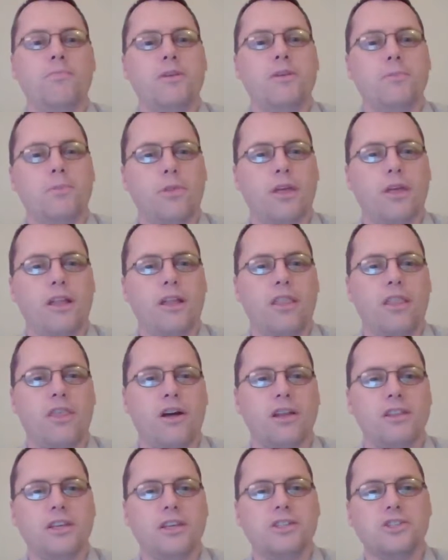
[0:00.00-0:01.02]
people that
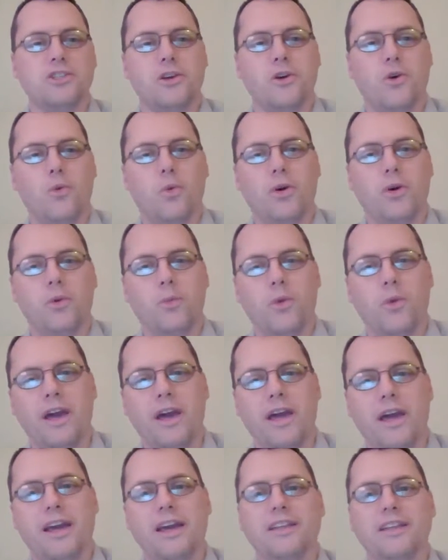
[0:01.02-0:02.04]
thought they should go one
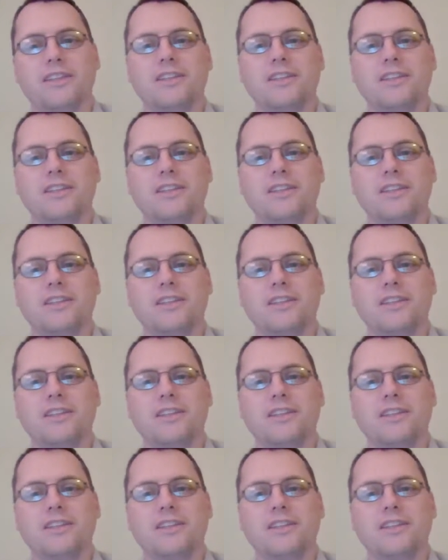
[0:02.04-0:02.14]
way,